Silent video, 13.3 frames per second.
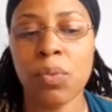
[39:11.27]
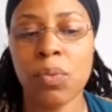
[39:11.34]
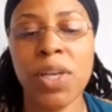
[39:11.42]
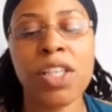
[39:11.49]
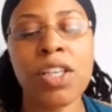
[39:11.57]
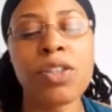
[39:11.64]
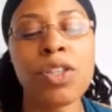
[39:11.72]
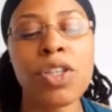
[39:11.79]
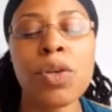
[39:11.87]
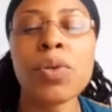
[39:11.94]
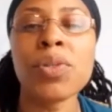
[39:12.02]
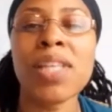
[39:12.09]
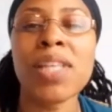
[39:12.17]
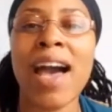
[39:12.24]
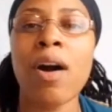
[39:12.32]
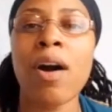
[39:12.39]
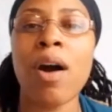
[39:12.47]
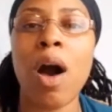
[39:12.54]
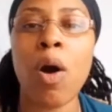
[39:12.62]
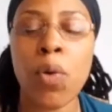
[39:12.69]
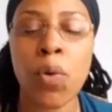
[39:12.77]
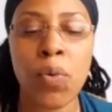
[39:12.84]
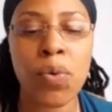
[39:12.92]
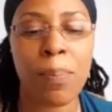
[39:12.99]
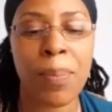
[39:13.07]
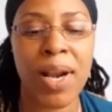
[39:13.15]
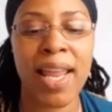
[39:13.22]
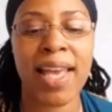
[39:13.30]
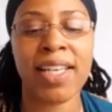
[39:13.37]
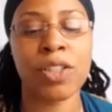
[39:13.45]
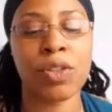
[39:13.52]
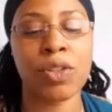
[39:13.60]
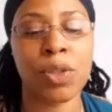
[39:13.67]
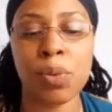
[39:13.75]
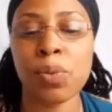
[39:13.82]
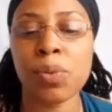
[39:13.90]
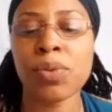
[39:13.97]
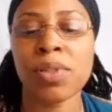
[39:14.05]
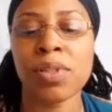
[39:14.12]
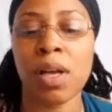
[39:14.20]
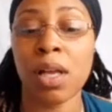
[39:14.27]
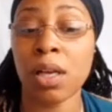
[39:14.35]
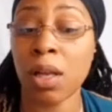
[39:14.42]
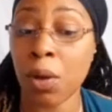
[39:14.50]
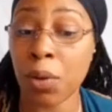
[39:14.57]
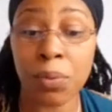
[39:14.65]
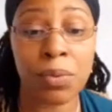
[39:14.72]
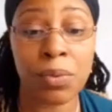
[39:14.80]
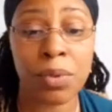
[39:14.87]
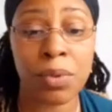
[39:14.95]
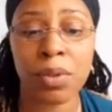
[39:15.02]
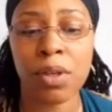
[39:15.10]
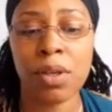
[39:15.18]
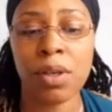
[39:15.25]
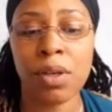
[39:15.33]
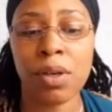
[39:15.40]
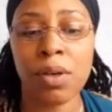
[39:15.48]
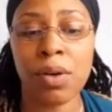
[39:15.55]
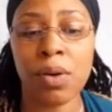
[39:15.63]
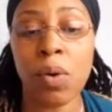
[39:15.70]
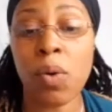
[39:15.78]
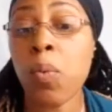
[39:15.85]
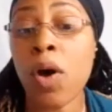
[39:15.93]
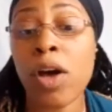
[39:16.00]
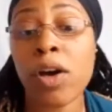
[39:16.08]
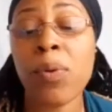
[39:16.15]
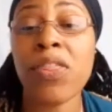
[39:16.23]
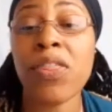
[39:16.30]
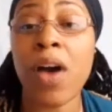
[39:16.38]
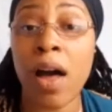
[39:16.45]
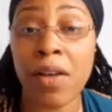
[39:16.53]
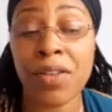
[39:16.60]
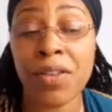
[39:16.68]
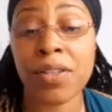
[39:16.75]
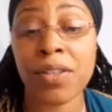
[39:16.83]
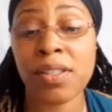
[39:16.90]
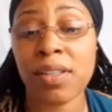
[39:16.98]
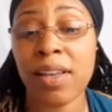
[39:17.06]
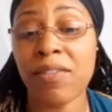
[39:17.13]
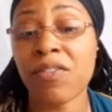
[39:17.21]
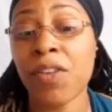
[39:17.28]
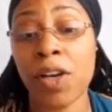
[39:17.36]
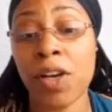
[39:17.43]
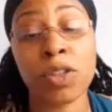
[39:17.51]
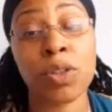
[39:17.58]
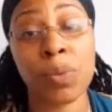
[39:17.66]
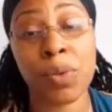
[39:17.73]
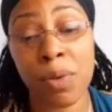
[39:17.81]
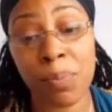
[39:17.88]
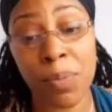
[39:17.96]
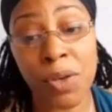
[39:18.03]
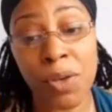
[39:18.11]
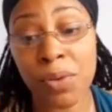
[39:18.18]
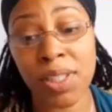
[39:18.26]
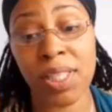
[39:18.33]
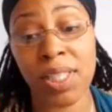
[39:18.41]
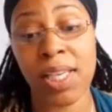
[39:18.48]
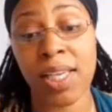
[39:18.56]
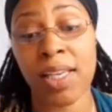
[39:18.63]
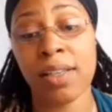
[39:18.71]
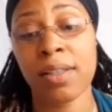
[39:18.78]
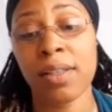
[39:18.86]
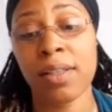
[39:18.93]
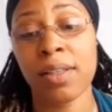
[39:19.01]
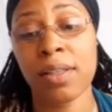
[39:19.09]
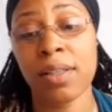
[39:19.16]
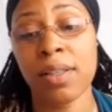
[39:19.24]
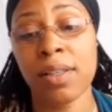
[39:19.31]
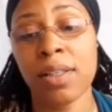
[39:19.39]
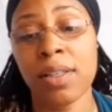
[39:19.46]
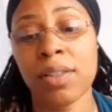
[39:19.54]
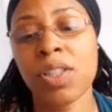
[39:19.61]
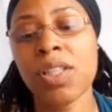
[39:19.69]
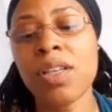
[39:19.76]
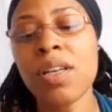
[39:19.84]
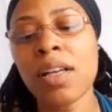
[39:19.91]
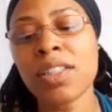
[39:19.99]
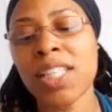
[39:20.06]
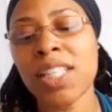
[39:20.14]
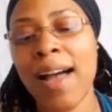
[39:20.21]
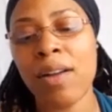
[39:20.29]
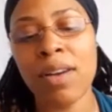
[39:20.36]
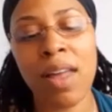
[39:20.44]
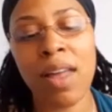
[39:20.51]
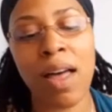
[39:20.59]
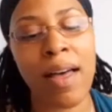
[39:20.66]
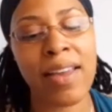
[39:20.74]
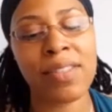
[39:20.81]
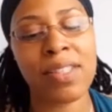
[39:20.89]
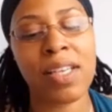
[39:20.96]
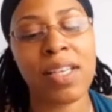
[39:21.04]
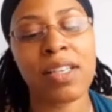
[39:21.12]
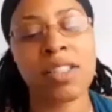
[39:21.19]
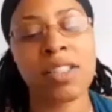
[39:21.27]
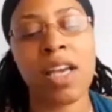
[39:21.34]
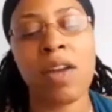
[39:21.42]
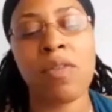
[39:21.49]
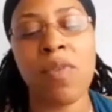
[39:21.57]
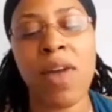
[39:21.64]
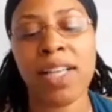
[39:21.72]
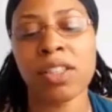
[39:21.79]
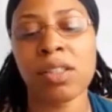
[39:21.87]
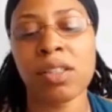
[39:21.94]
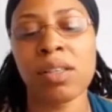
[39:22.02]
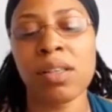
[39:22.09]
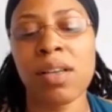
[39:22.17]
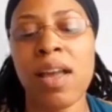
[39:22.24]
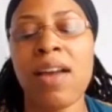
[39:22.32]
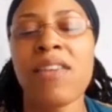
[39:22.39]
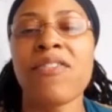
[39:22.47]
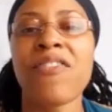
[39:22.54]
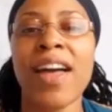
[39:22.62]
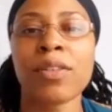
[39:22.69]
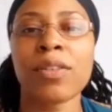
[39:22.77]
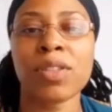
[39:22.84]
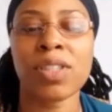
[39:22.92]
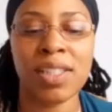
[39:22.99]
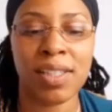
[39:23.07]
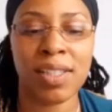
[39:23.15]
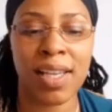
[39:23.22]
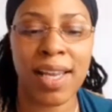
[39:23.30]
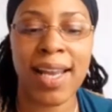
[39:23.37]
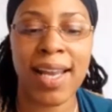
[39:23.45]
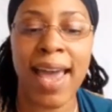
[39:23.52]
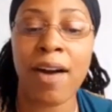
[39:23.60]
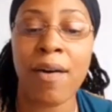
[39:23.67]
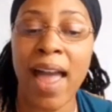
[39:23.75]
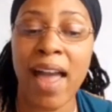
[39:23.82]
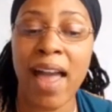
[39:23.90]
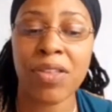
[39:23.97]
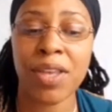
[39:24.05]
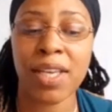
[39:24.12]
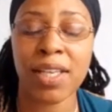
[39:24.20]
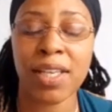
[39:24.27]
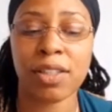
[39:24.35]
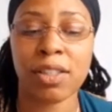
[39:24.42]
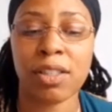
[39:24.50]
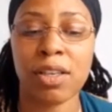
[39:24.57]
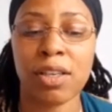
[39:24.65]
we can use our own planning tools alone or work with others in virtual community to nudge our lives in a direction founded in our ethics,